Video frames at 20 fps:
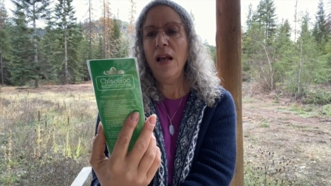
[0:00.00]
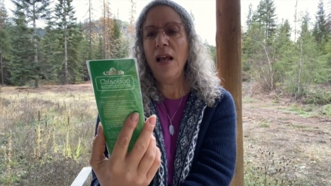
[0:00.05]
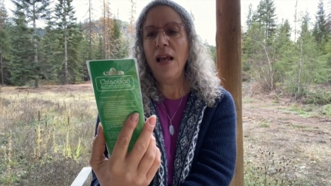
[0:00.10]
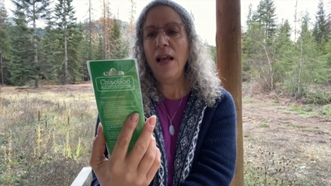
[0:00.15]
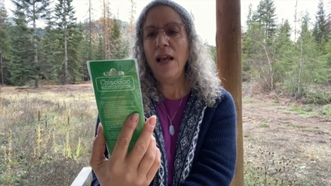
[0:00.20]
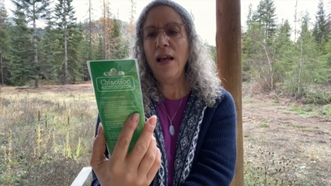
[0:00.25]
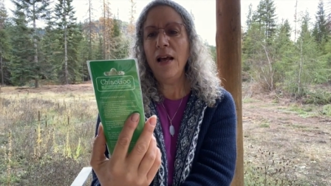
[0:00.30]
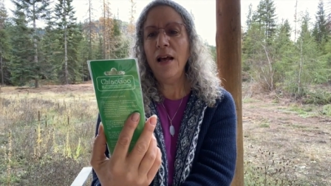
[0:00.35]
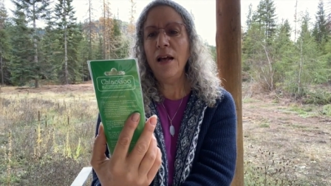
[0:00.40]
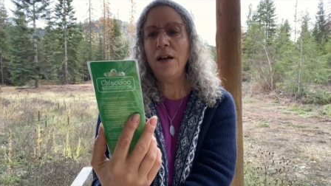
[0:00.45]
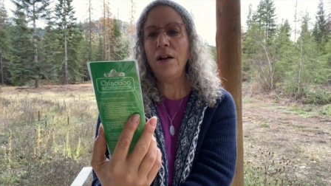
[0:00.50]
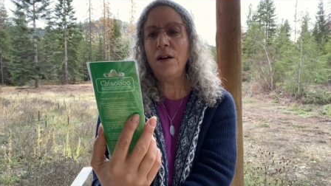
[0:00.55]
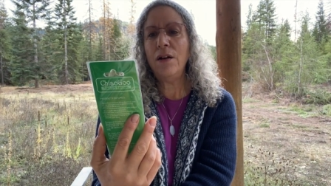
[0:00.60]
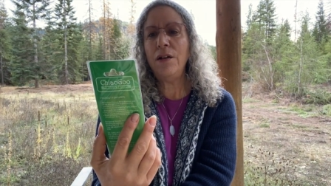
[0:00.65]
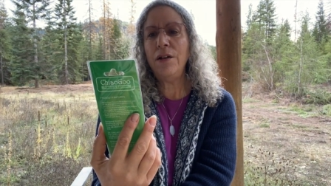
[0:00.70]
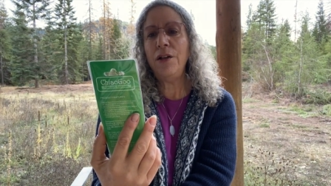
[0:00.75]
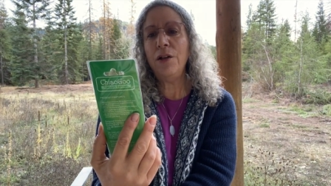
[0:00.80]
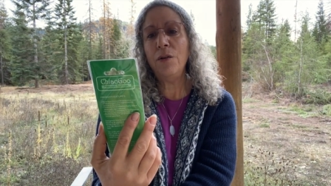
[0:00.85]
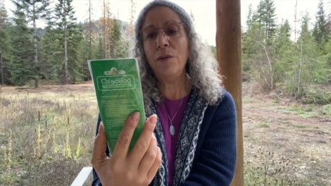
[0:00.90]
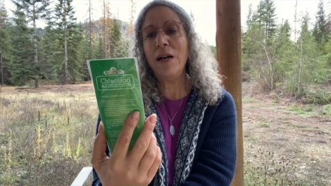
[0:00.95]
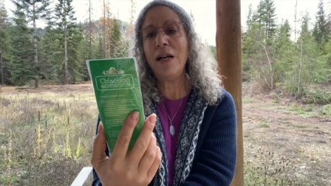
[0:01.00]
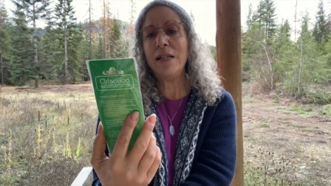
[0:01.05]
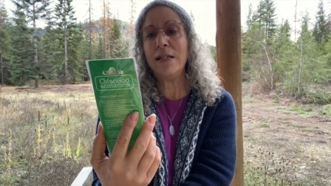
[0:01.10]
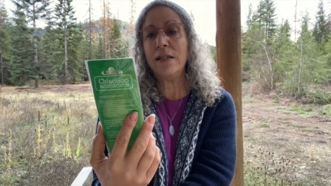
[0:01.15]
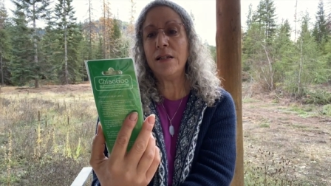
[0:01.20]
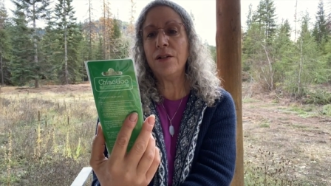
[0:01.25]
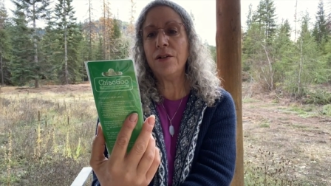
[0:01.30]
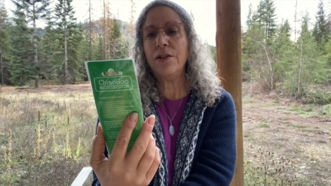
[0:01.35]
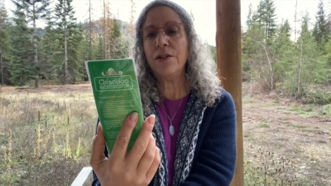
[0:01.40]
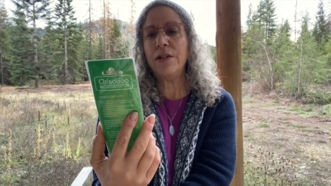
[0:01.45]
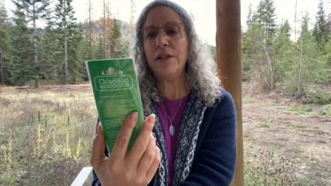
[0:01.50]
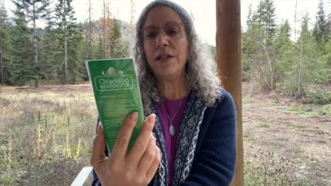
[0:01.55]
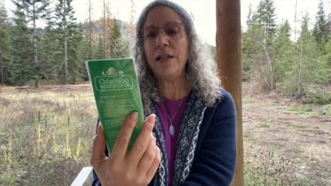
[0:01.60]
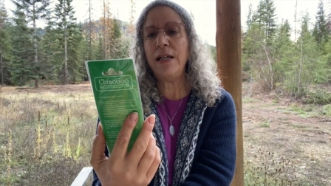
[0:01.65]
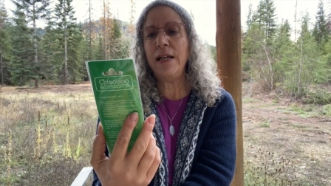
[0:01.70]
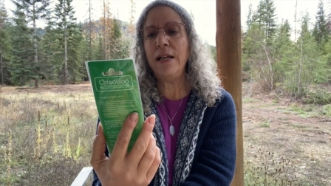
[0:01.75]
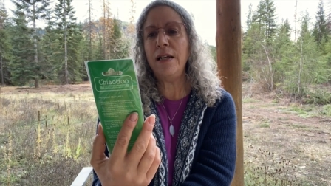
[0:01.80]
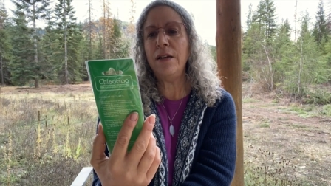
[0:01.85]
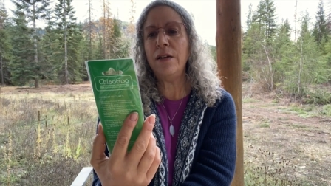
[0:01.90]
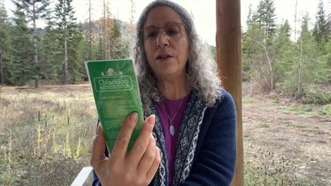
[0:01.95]
and are US
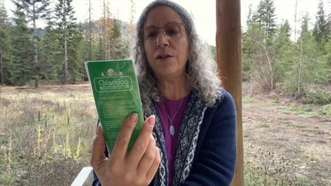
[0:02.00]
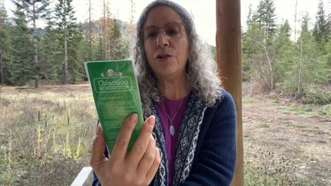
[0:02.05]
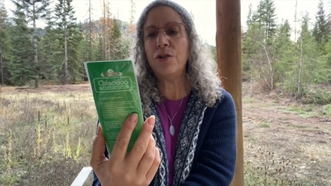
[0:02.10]
13. They're